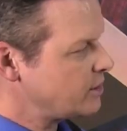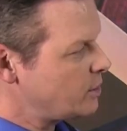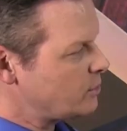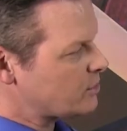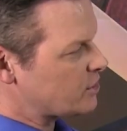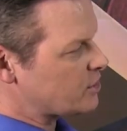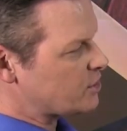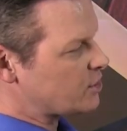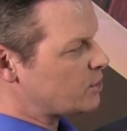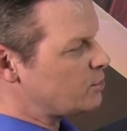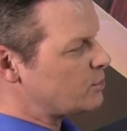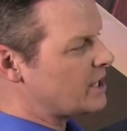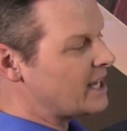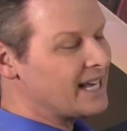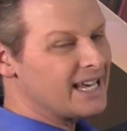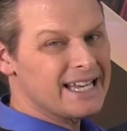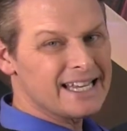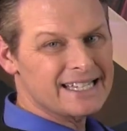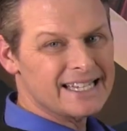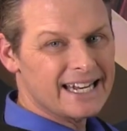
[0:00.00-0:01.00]
It uses two
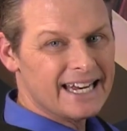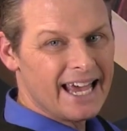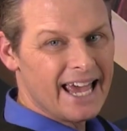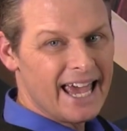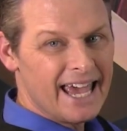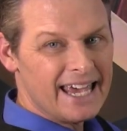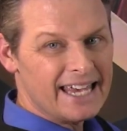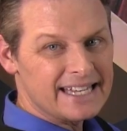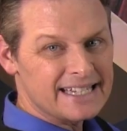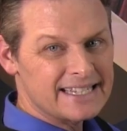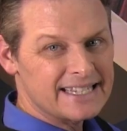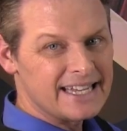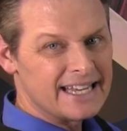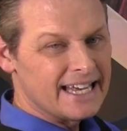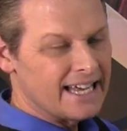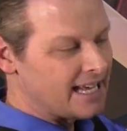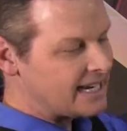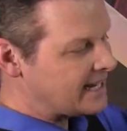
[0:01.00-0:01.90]
kings and an ace.